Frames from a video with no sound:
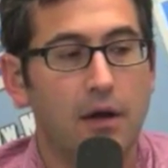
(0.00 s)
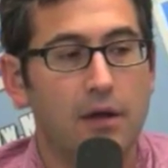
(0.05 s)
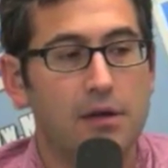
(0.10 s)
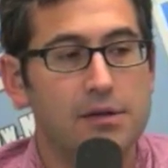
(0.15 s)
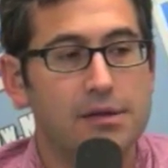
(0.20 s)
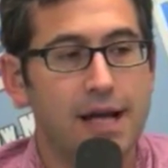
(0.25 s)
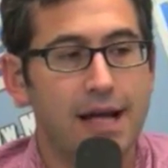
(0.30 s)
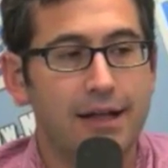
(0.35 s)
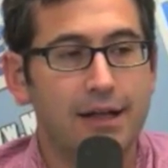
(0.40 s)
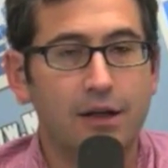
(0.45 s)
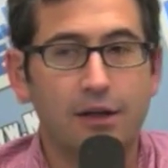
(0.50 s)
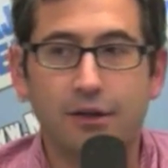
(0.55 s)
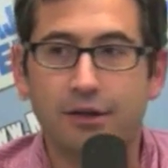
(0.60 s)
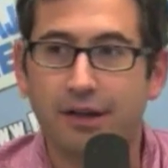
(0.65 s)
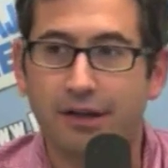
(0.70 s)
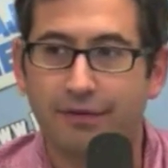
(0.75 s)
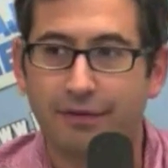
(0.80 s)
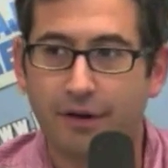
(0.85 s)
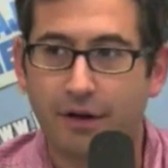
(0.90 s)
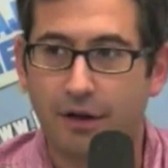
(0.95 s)
technical
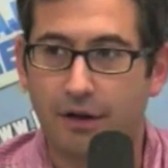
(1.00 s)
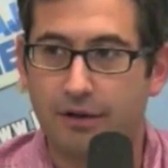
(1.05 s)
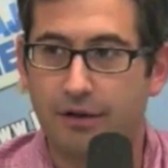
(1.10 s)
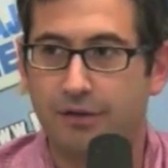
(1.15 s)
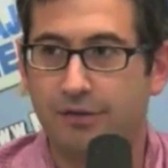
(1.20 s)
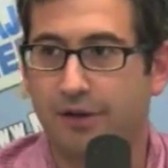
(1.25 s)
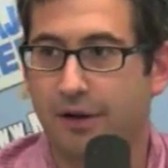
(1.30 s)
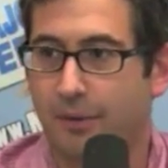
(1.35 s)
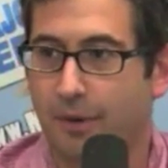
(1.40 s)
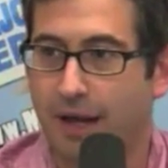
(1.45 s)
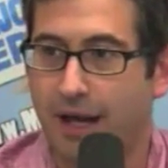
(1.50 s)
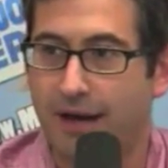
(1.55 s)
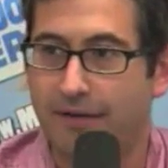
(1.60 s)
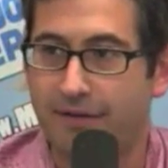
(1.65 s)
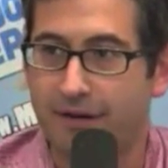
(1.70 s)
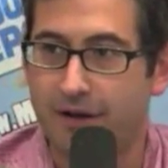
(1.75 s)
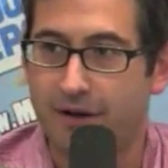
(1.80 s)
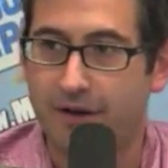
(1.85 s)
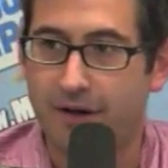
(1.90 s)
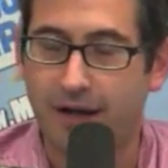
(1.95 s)
difficulties that we have
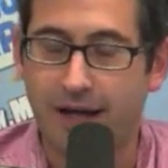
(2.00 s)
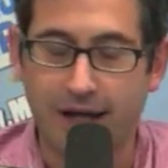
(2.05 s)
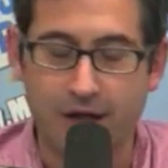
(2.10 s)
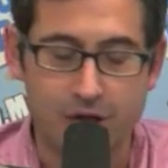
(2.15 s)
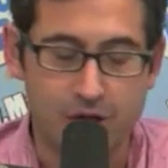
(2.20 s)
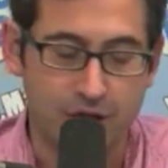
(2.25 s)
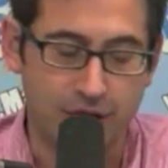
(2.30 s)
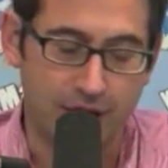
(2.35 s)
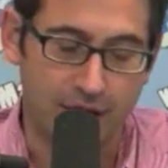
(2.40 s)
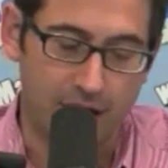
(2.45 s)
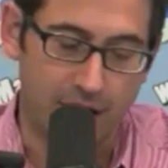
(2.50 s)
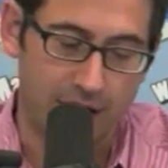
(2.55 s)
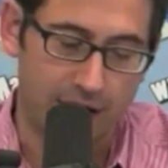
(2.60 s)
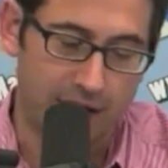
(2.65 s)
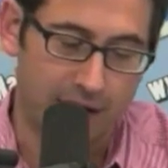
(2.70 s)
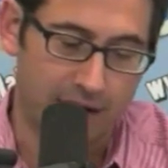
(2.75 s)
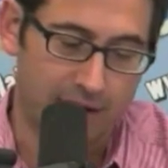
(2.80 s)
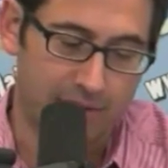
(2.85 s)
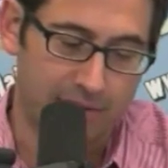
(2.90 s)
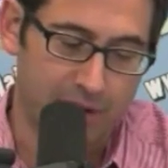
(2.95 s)
here occasionally on
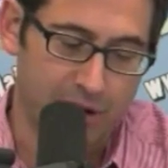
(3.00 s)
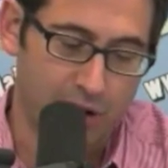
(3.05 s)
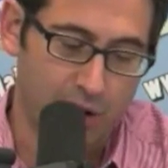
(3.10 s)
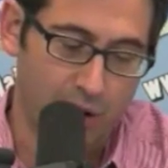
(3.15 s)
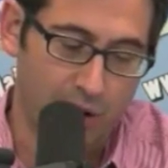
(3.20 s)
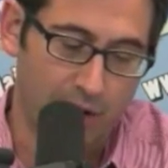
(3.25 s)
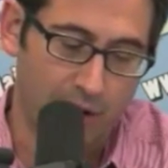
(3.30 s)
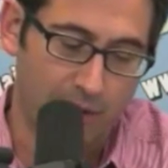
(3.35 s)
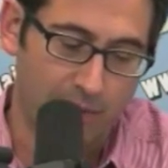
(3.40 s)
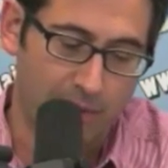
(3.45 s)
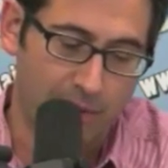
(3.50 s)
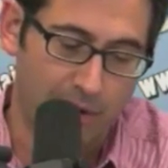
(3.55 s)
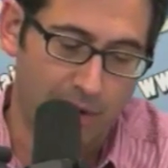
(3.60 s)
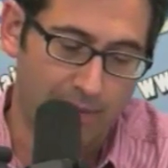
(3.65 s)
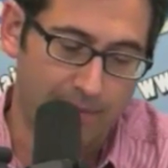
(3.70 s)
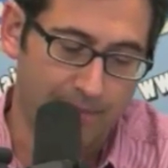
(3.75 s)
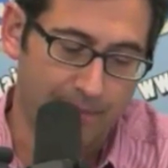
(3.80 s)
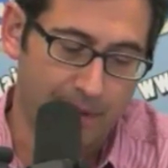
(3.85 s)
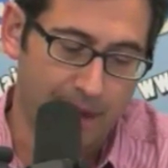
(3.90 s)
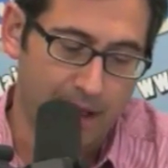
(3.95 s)
the Majority Report.